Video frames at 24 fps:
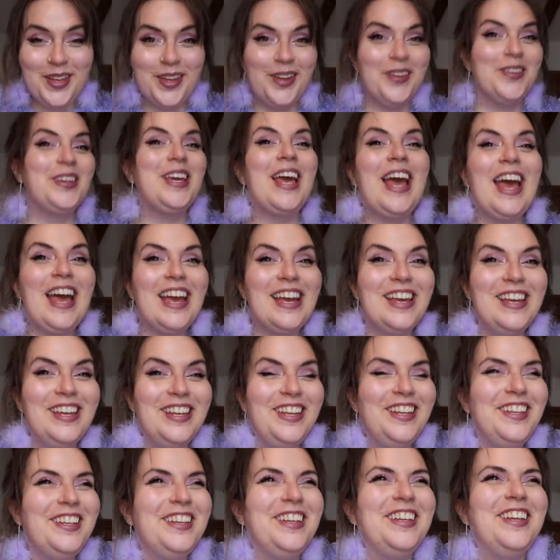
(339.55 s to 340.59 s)
Okay,
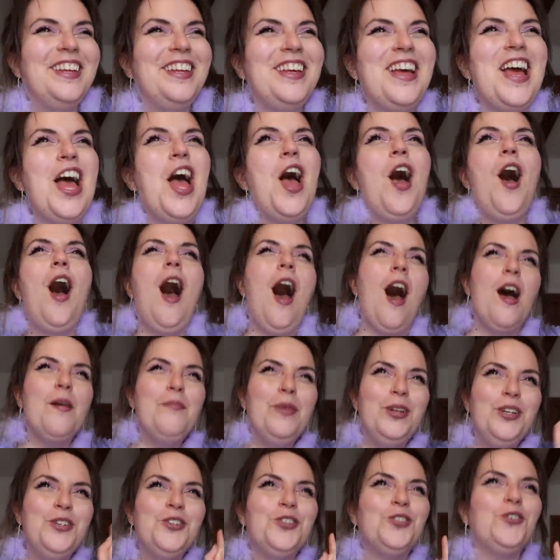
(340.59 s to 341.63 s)
I'm
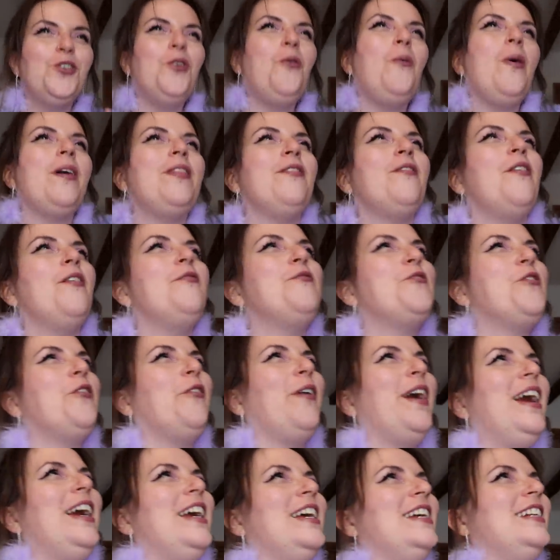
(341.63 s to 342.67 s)
unsure whether I've
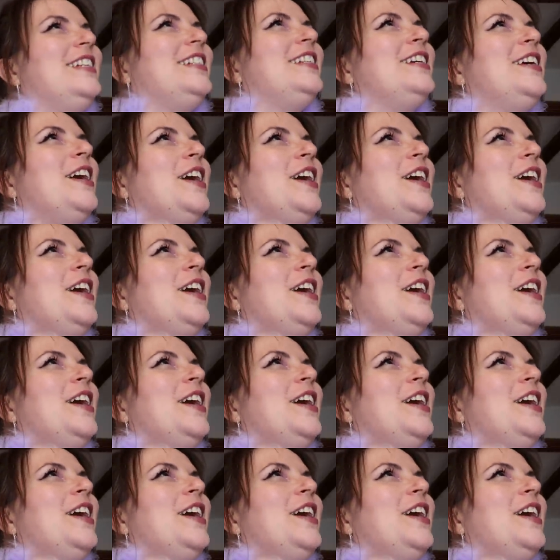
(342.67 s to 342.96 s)
created